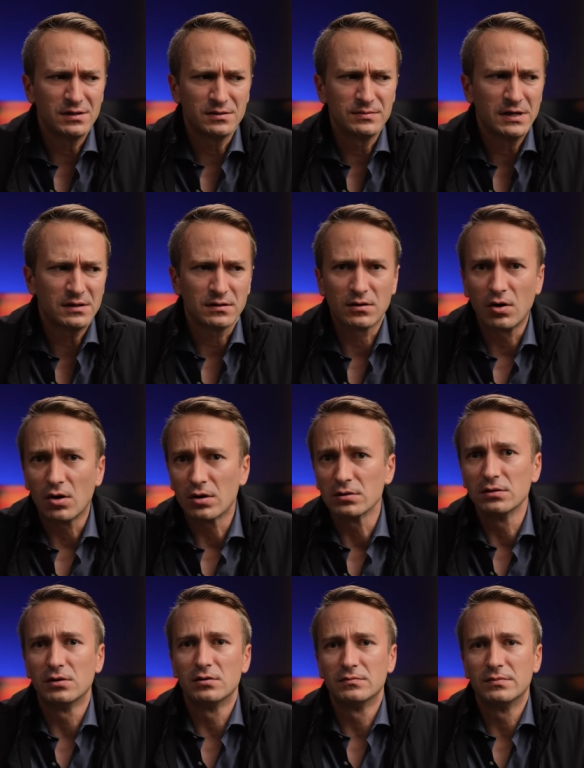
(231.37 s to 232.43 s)
all about a car
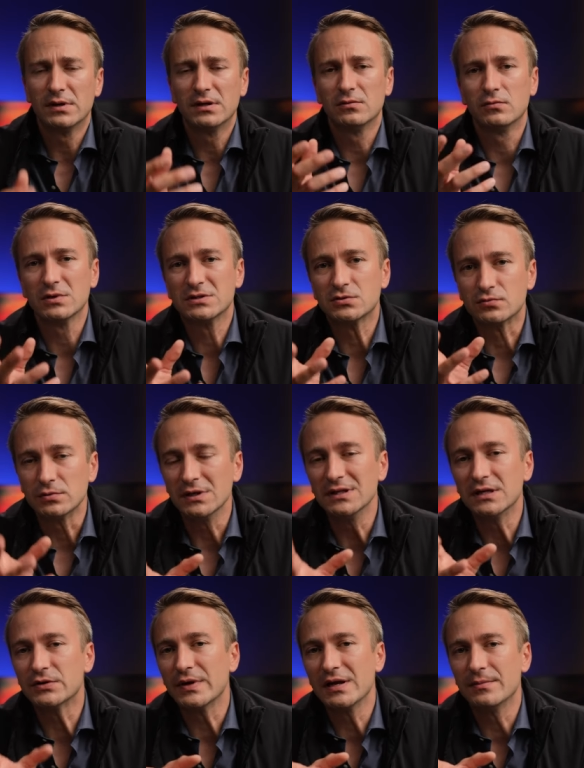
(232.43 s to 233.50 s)
loan, but what's
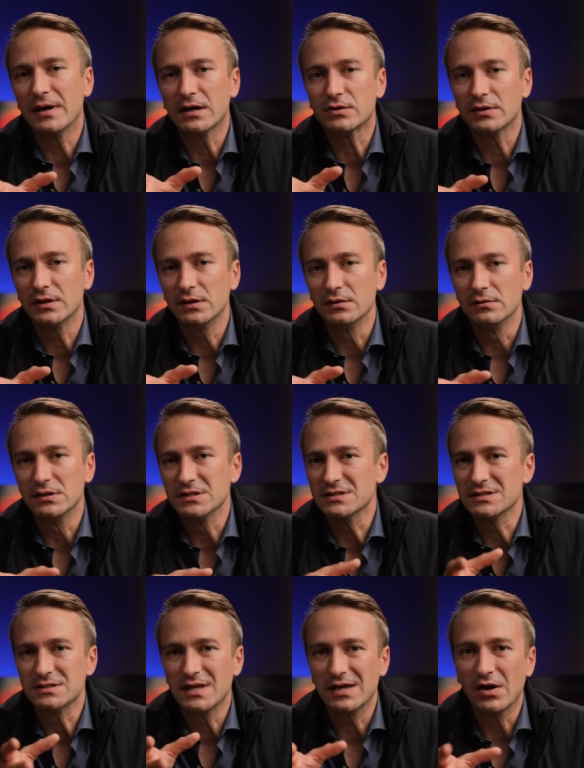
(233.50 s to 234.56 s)
really great about credit unions
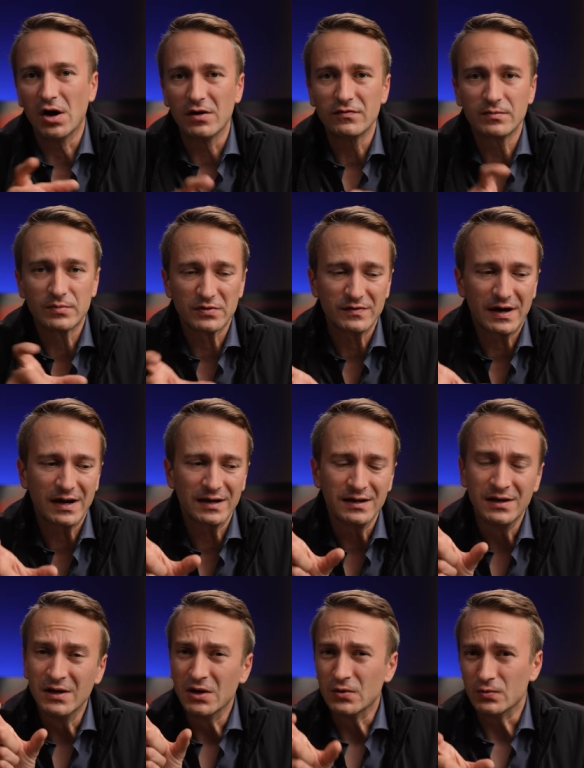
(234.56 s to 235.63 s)
is they often provide
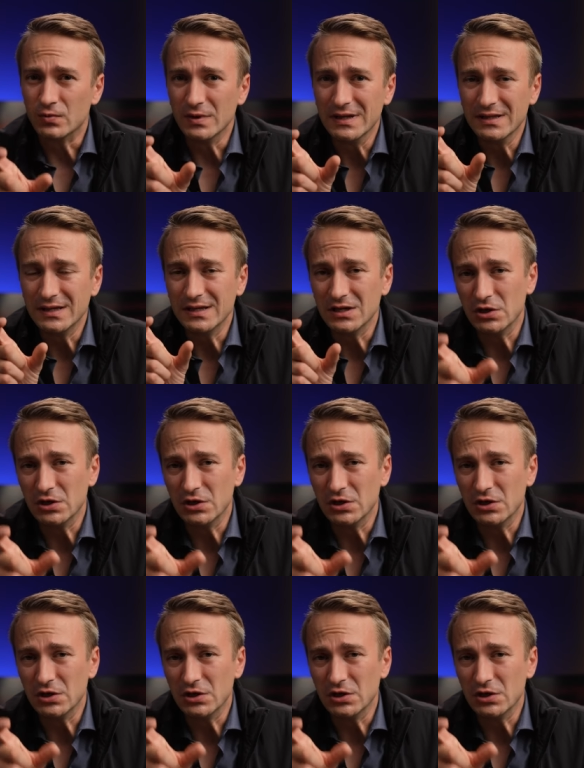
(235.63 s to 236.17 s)
really